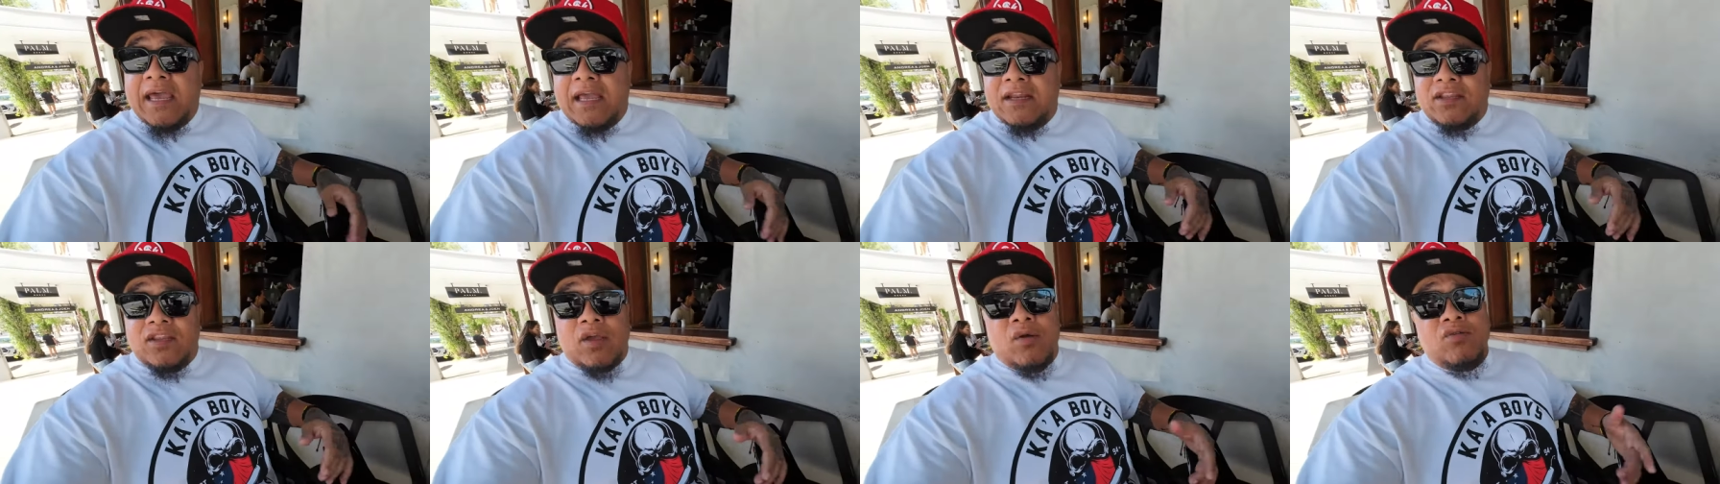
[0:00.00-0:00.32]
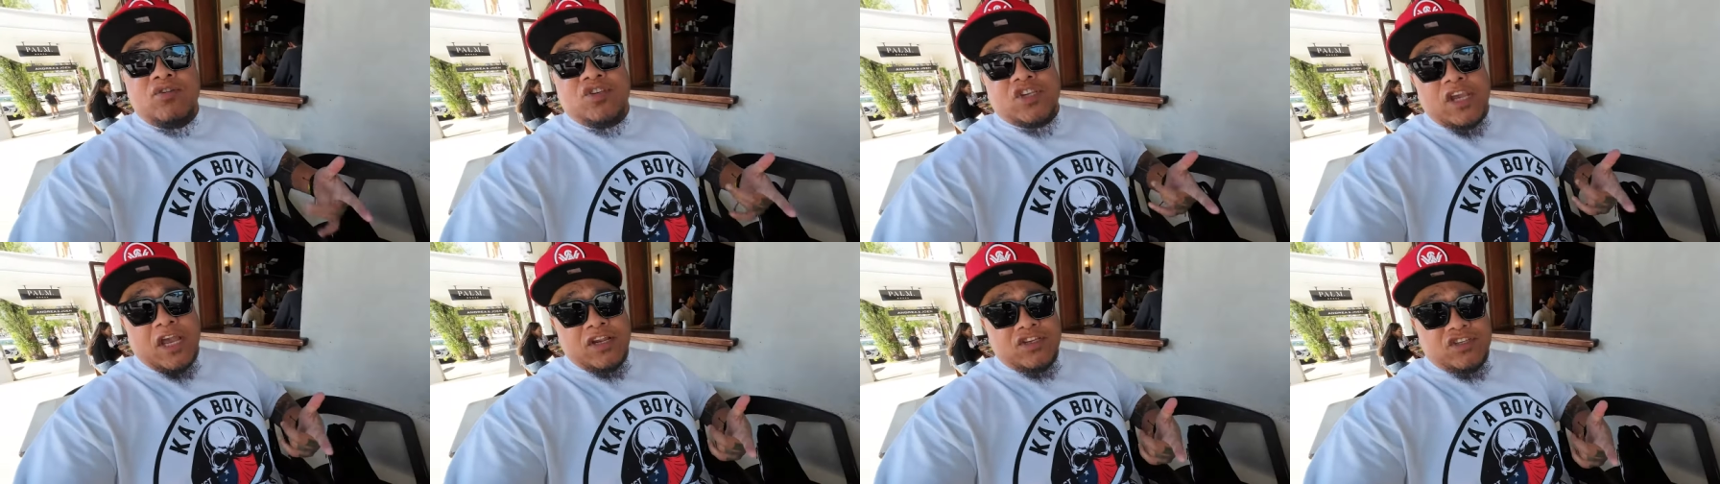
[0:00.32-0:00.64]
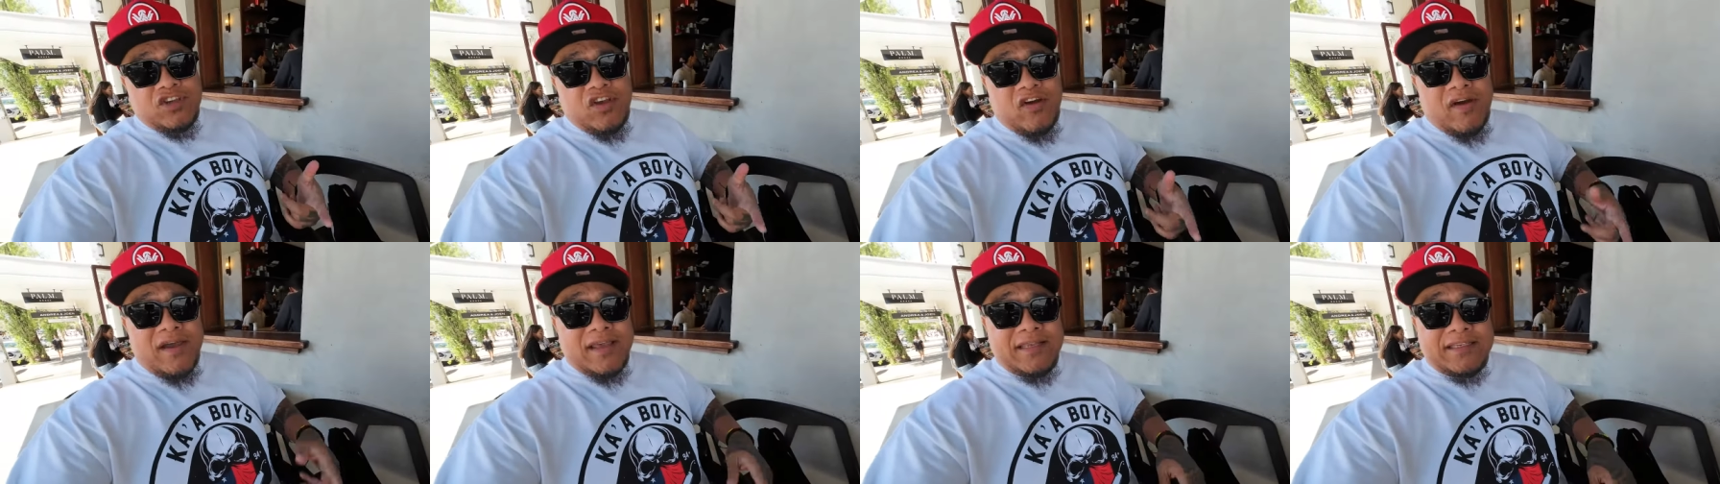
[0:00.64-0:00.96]
uh, don't
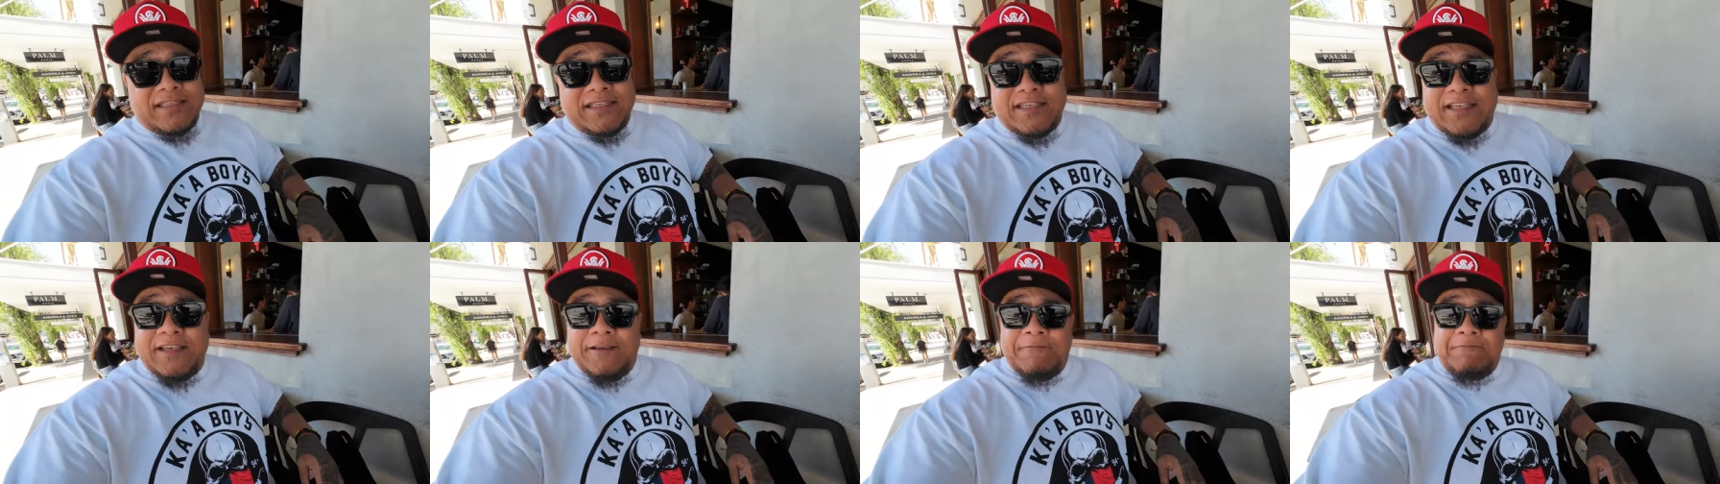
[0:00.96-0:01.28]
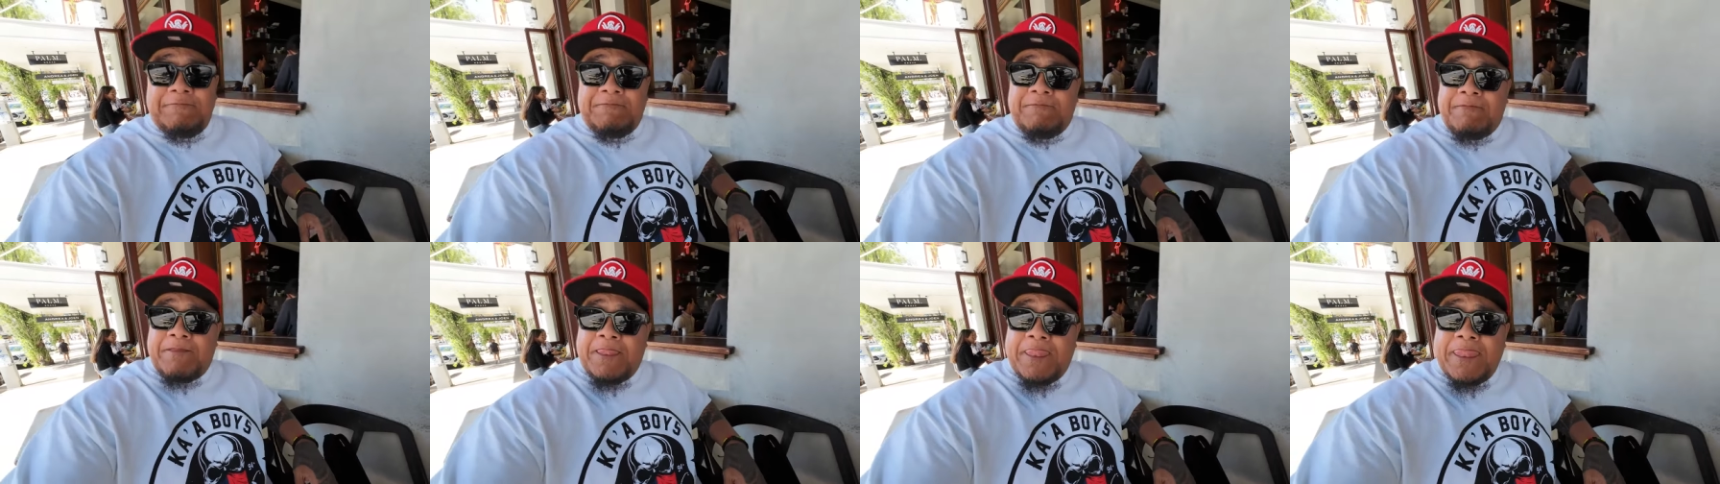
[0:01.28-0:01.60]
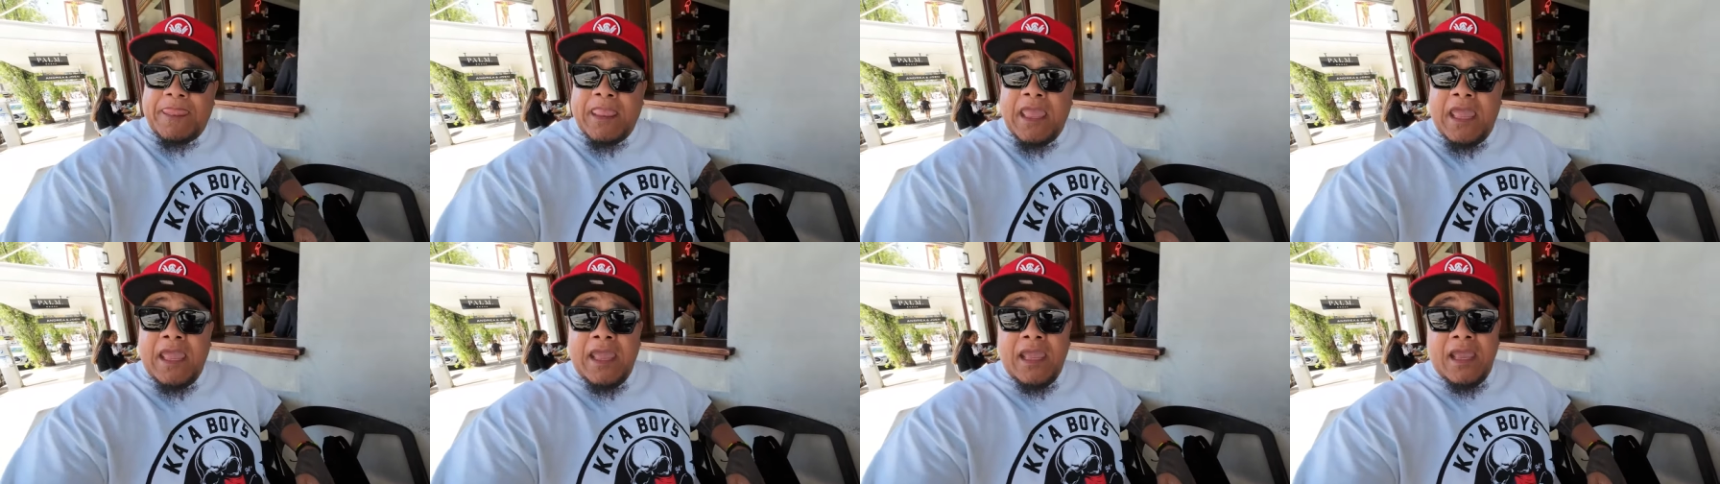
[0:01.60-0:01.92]
judge, guys.
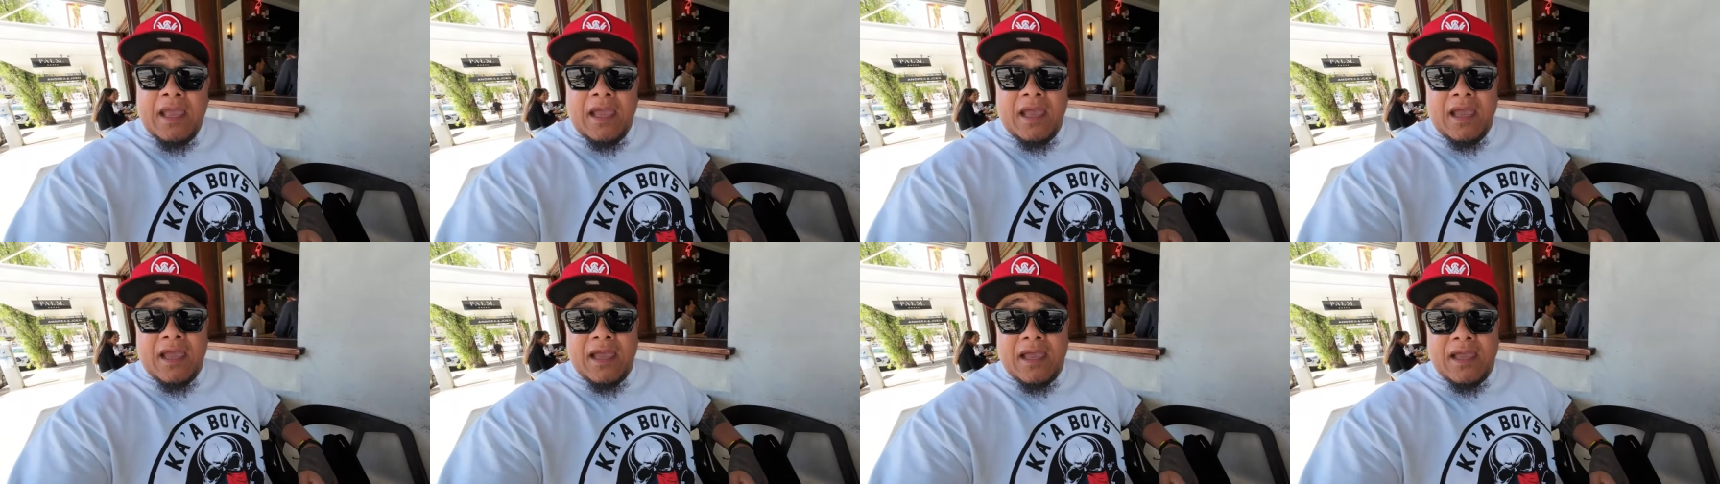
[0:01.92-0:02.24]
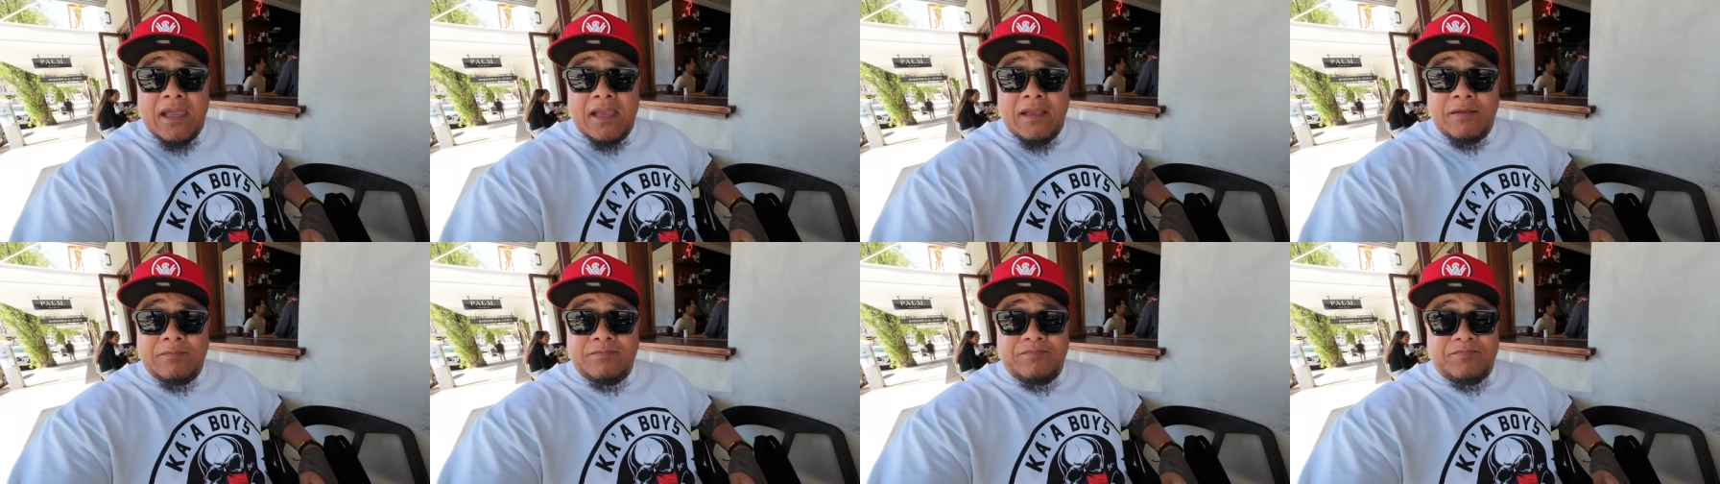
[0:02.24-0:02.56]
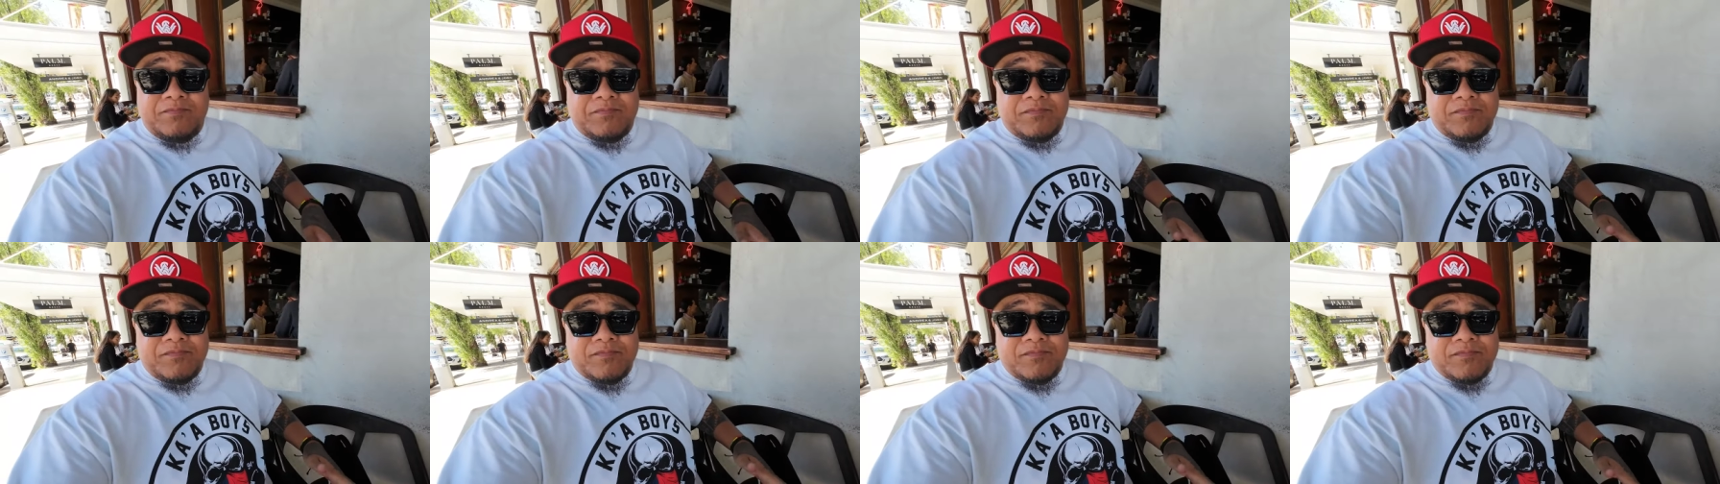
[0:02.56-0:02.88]
Um,